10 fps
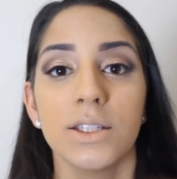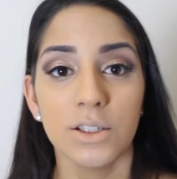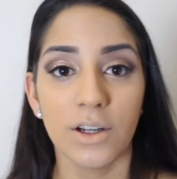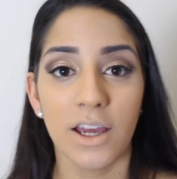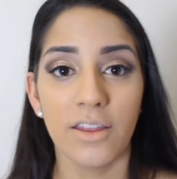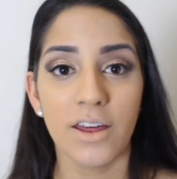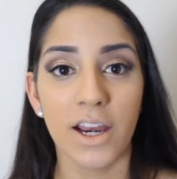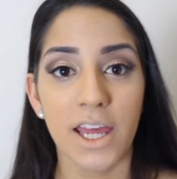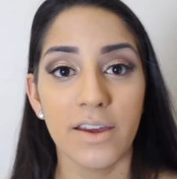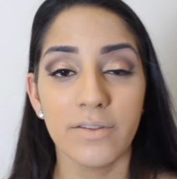So now
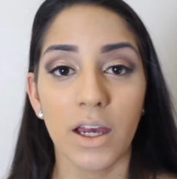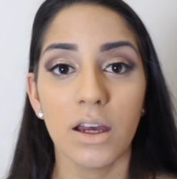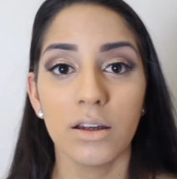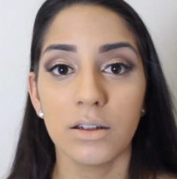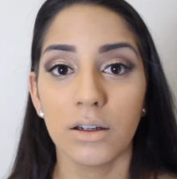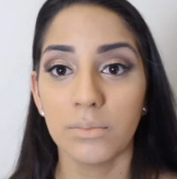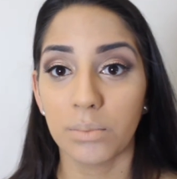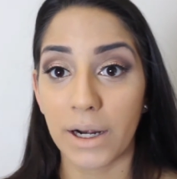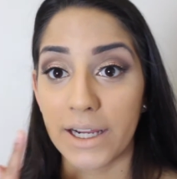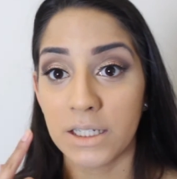that I've
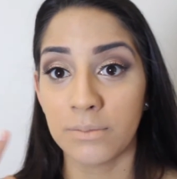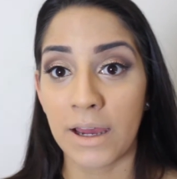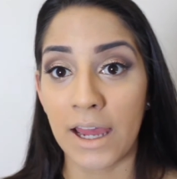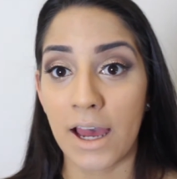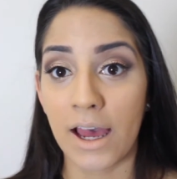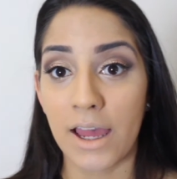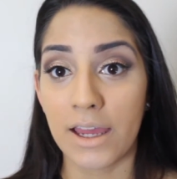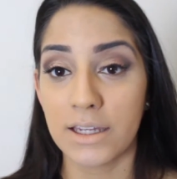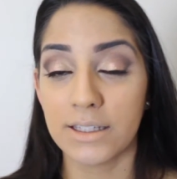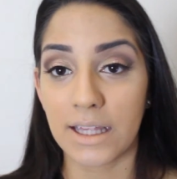brightened my
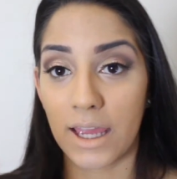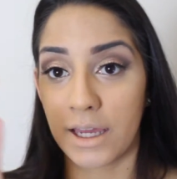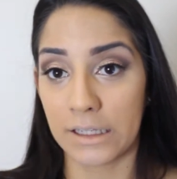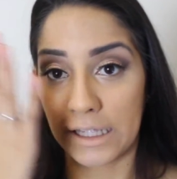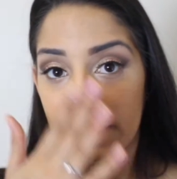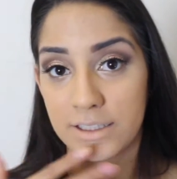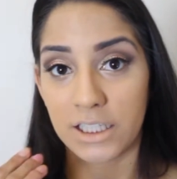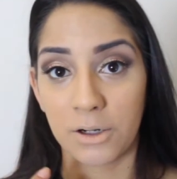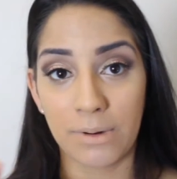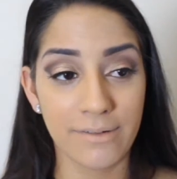eyes and like the
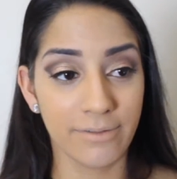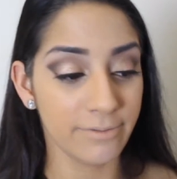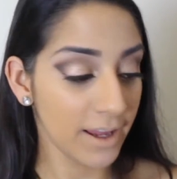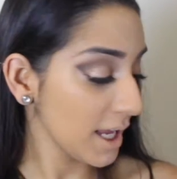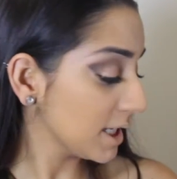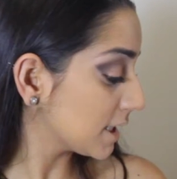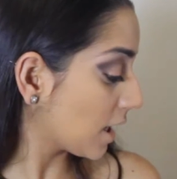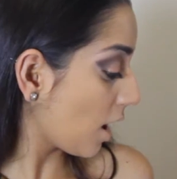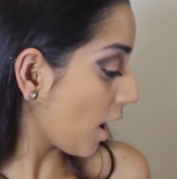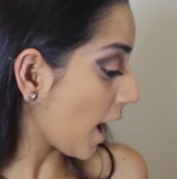center of my face,
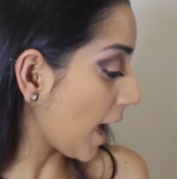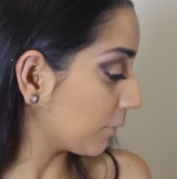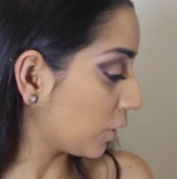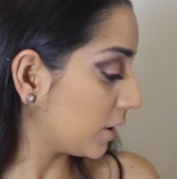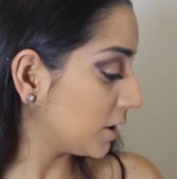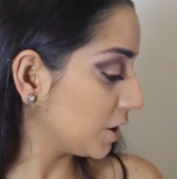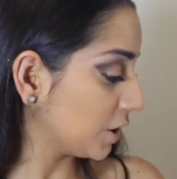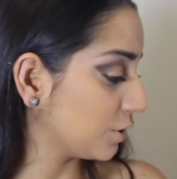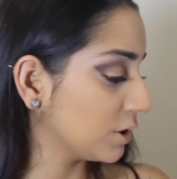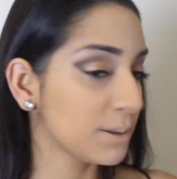I'm going to
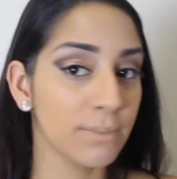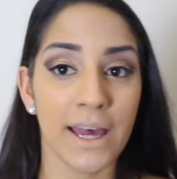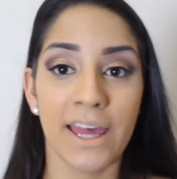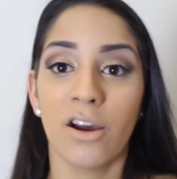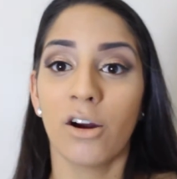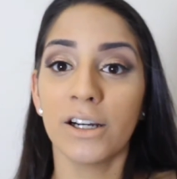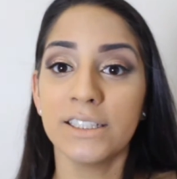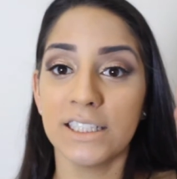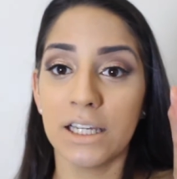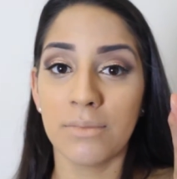use my
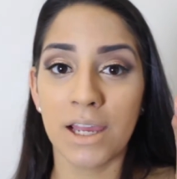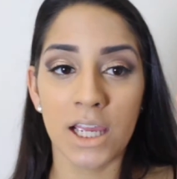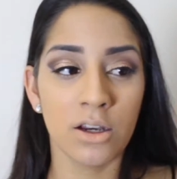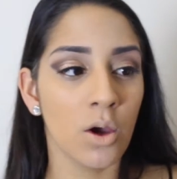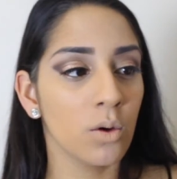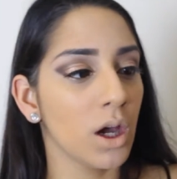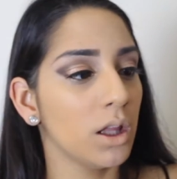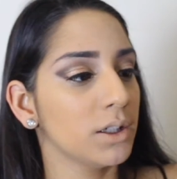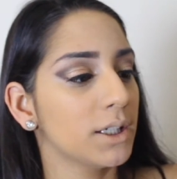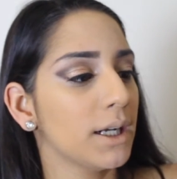RCMA No
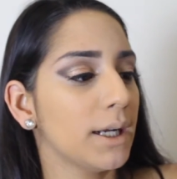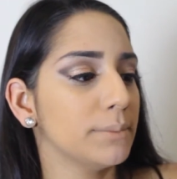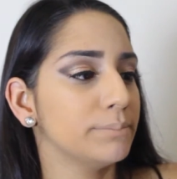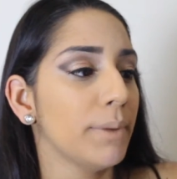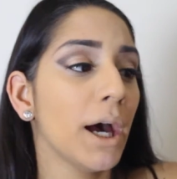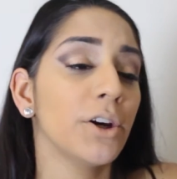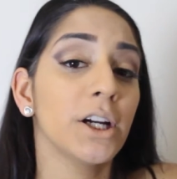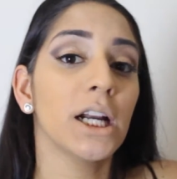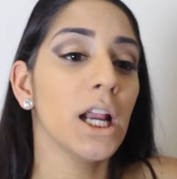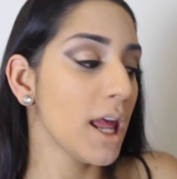Color
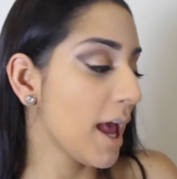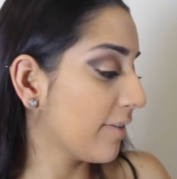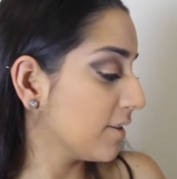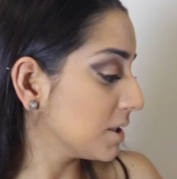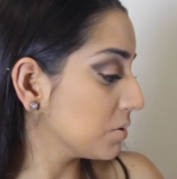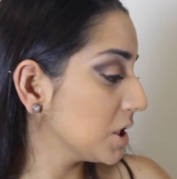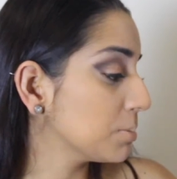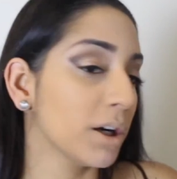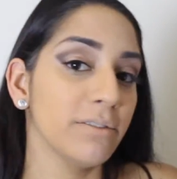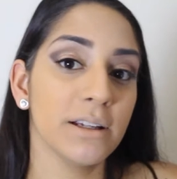powder, and this one is
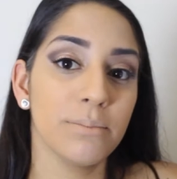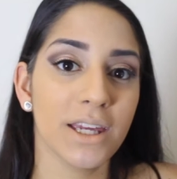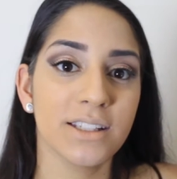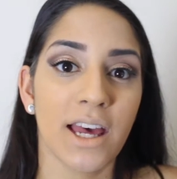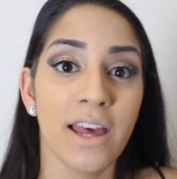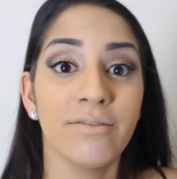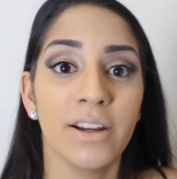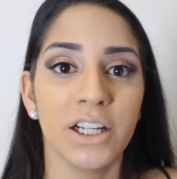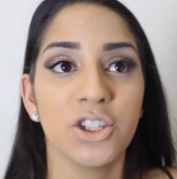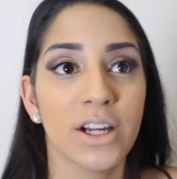perfect because I have
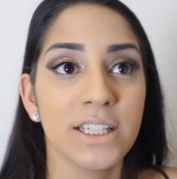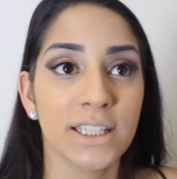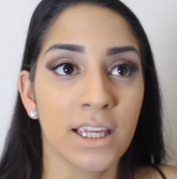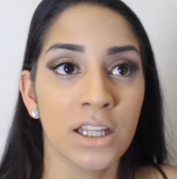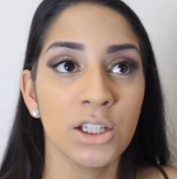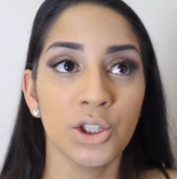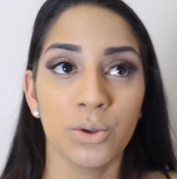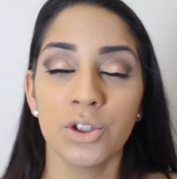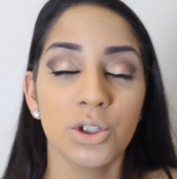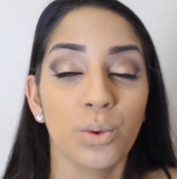very dry skin,
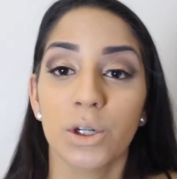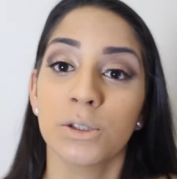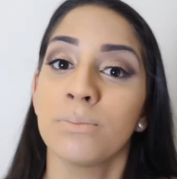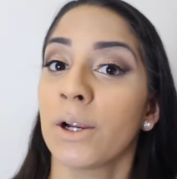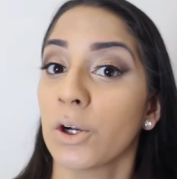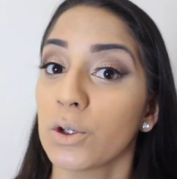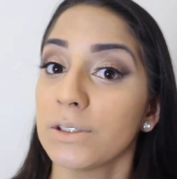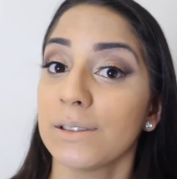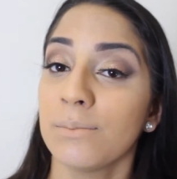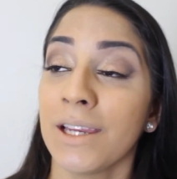so it just works
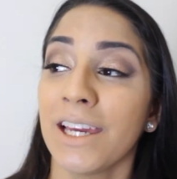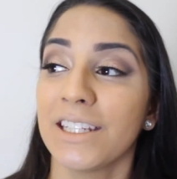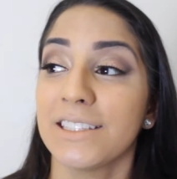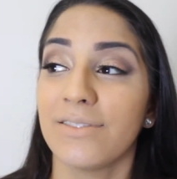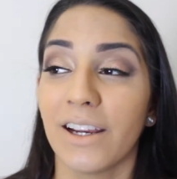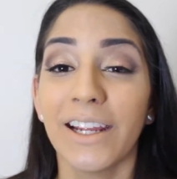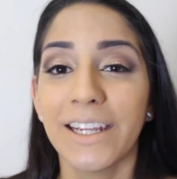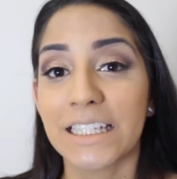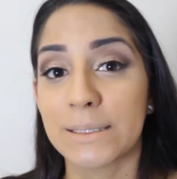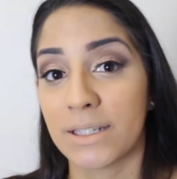miracles with me, and it's very
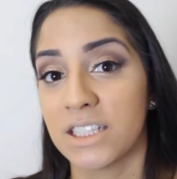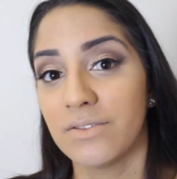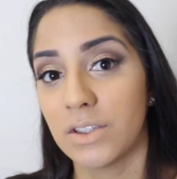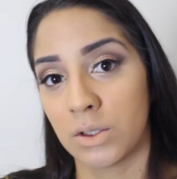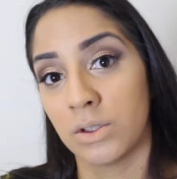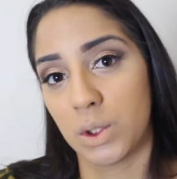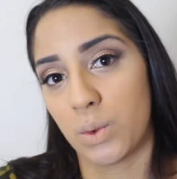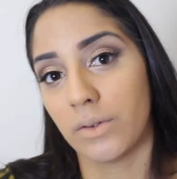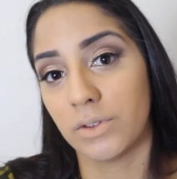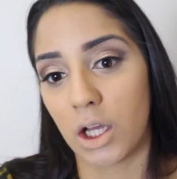inexpensive. It's only
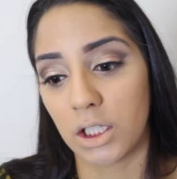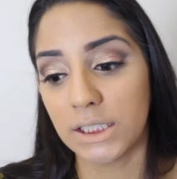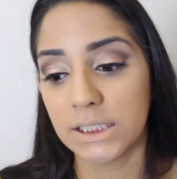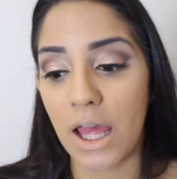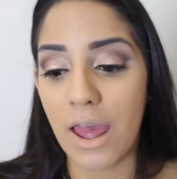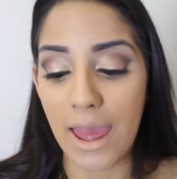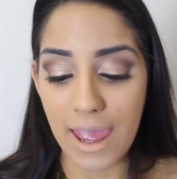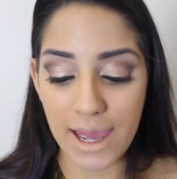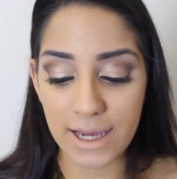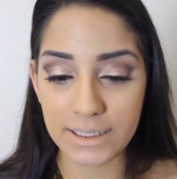$12,
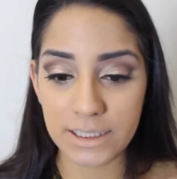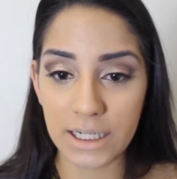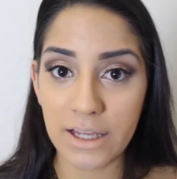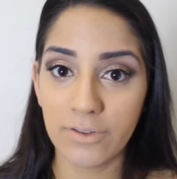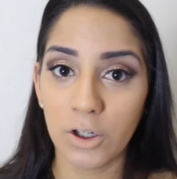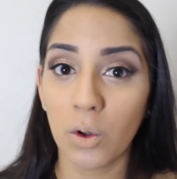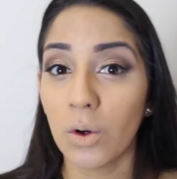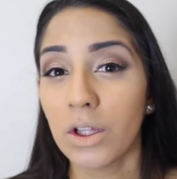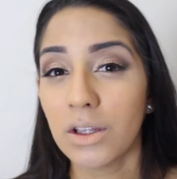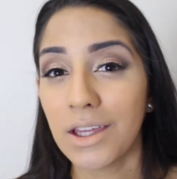and if you're
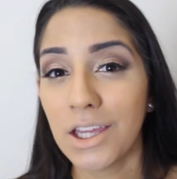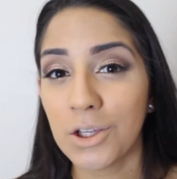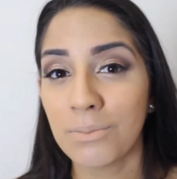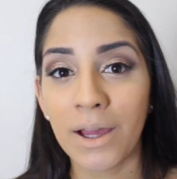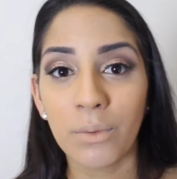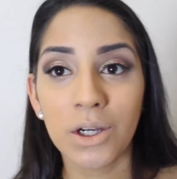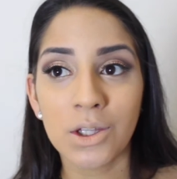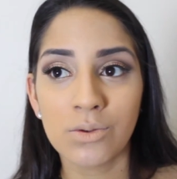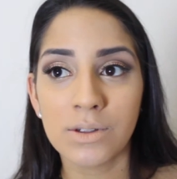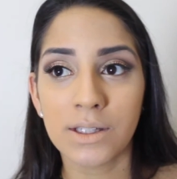oily, you might want to
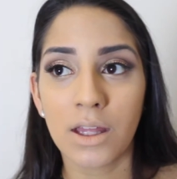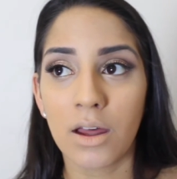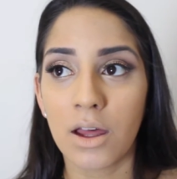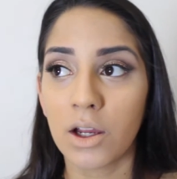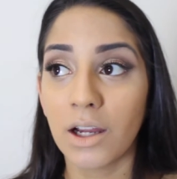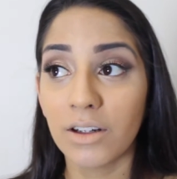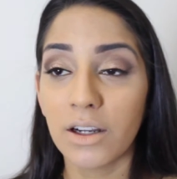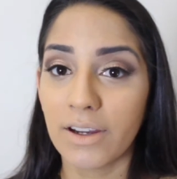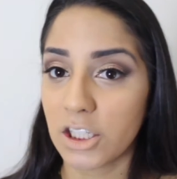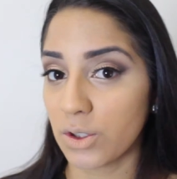use the Cover
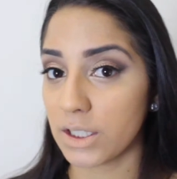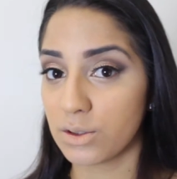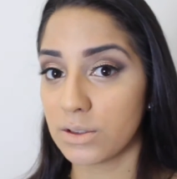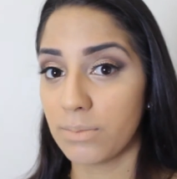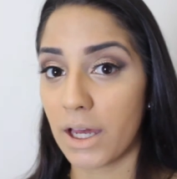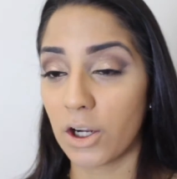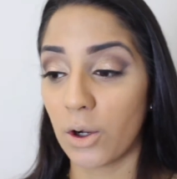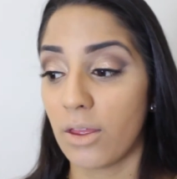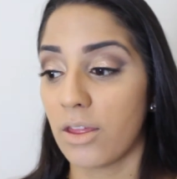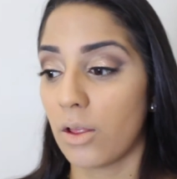FX translucent powder
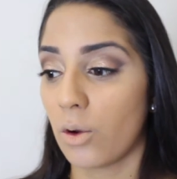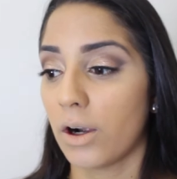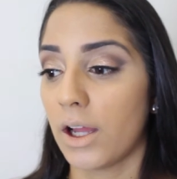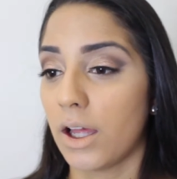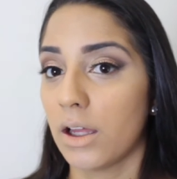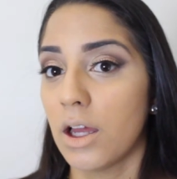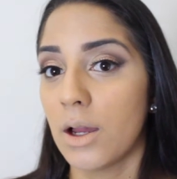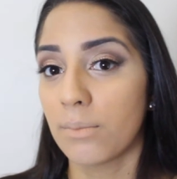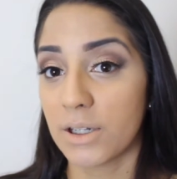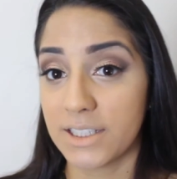or the Laura
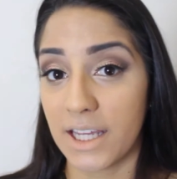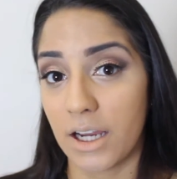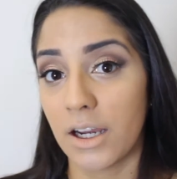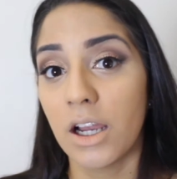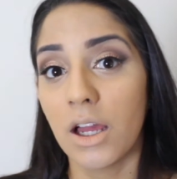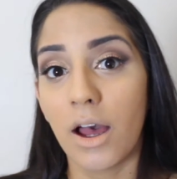Mercier